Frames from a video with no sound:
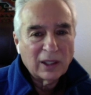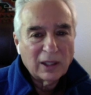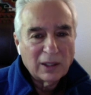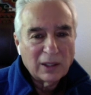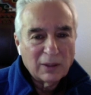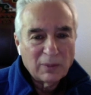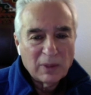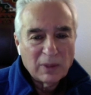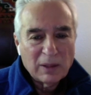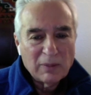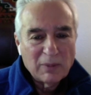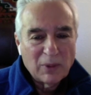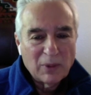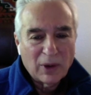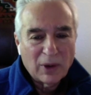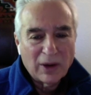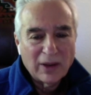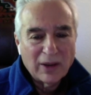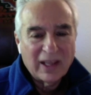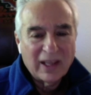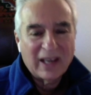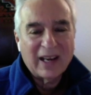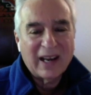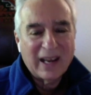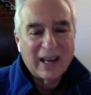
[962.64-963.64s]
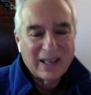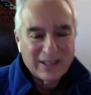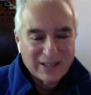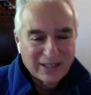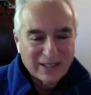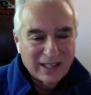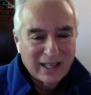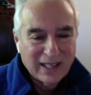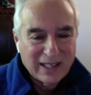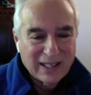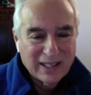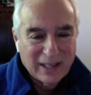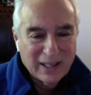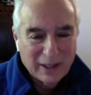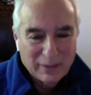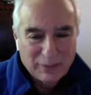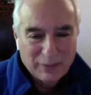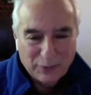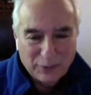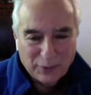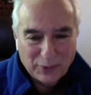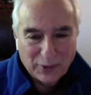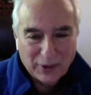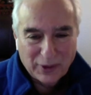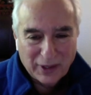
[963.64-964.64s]
to be more than I signed up
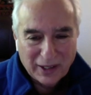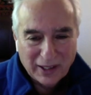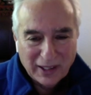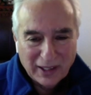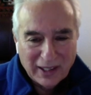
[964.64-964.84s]
for.